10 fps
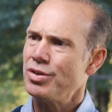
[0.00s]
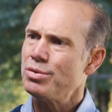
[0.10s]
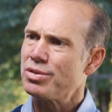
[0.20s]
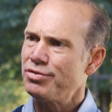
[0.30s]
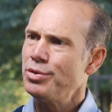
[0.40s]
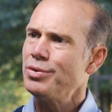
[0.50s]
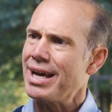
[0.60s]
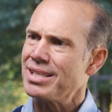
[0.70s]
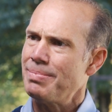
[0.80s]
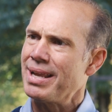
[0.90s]
use food
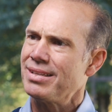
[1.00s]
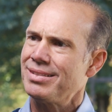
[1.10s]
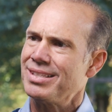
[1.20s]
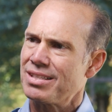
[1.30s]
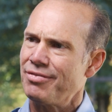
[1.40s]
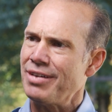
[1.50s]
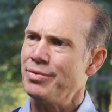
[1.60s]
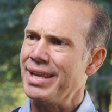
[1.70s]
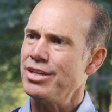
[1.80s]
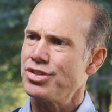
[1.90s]
as medicine as the
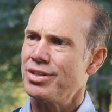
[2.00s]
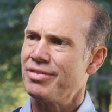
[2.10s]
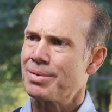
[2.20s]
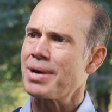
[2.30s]
foundation of their